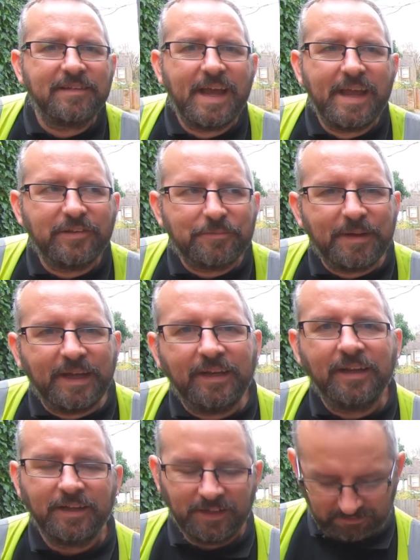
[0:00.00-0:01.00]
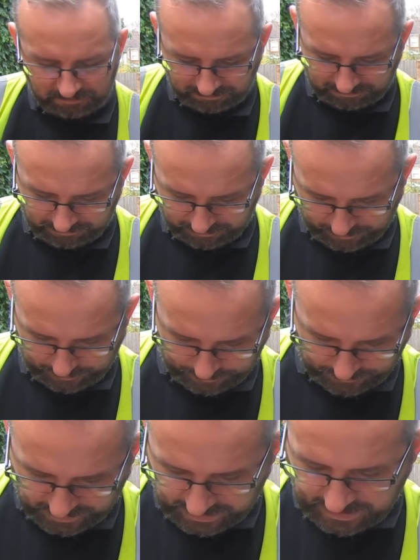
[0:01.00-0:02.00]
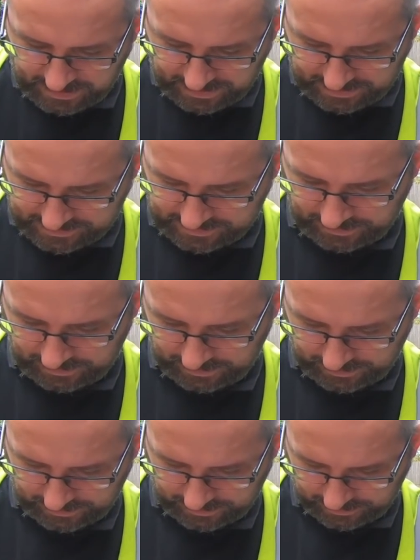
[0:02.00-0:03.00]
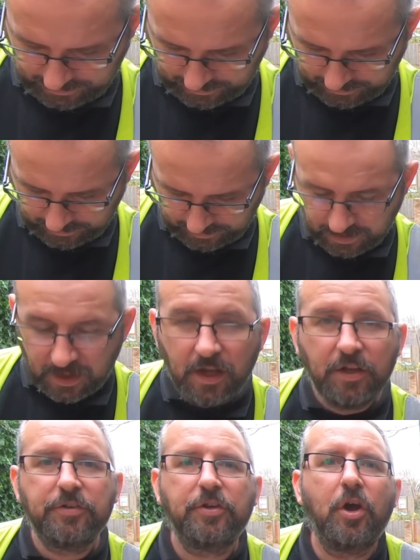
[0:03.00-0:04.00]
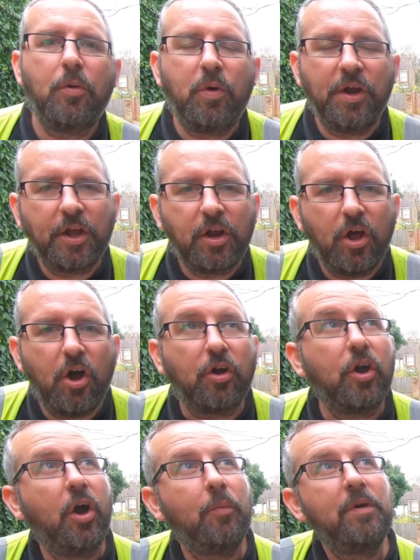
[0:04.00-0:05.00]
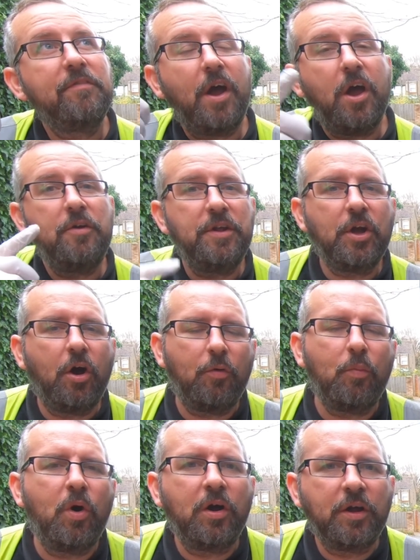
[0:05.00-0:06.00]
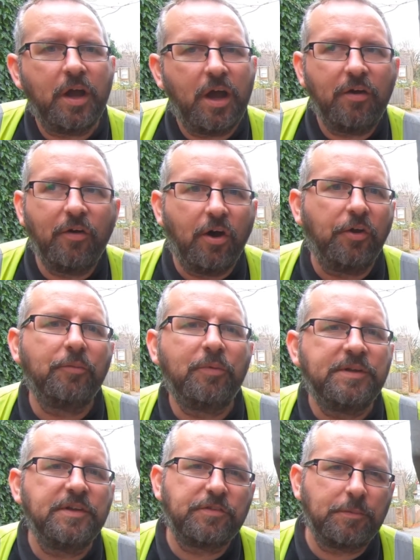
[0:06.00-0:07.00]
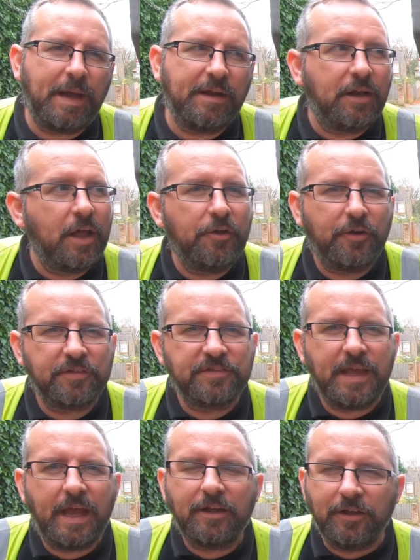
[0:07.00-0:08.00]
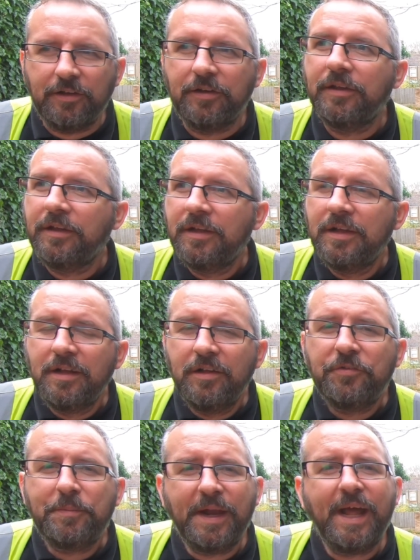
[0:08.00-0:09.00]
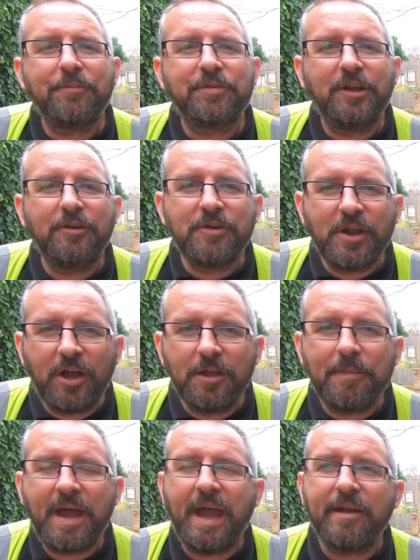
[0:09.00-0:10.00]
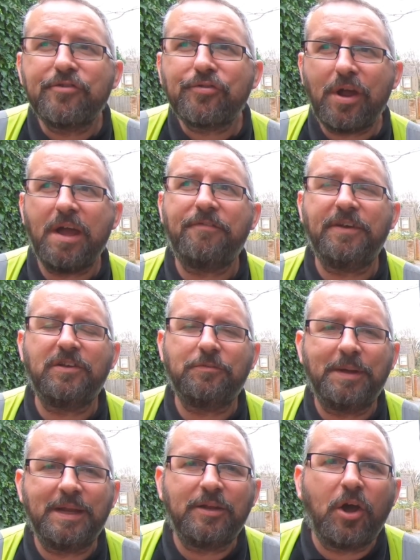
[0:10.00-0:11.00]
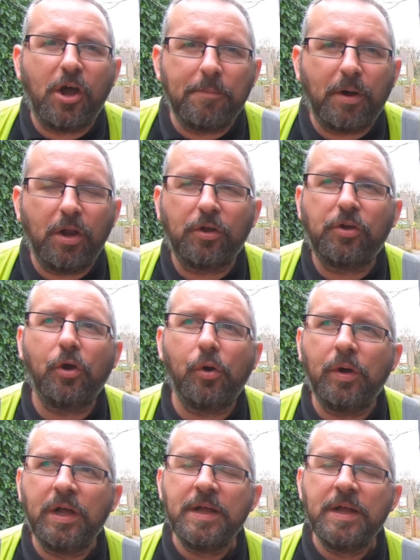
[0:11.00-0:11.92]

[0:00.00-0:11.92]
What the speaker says: Today has been. It is. It's gone 1 o'clock and we've only got 1 car on. We're just about to load our 2nd. It's been an absolute nightmare. Traffic has been diabolical.